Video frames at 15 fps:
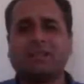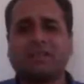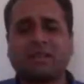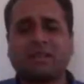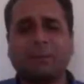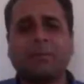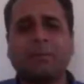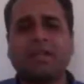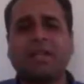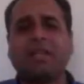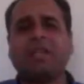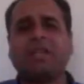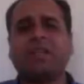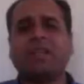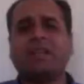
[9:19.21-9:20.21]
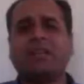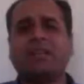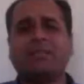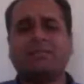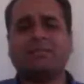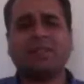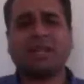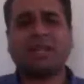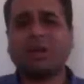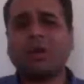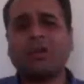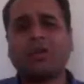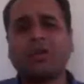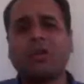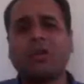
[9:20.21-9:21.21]
She is complaining and we
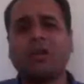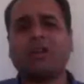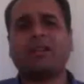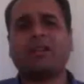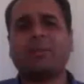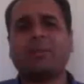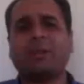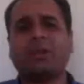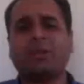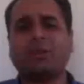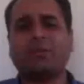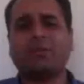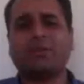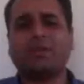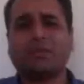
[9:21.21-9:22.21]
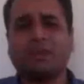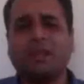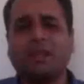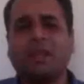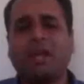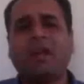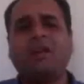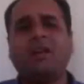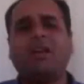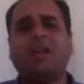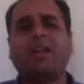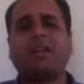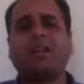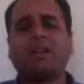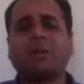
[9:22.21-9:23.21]
cannot tolerate her because of this
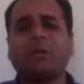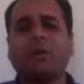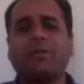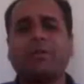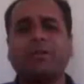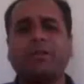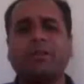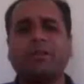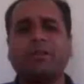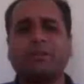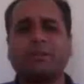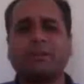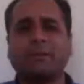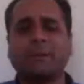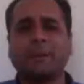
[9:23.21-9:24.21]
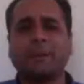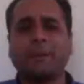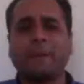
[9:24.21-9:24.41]
attitude of hers.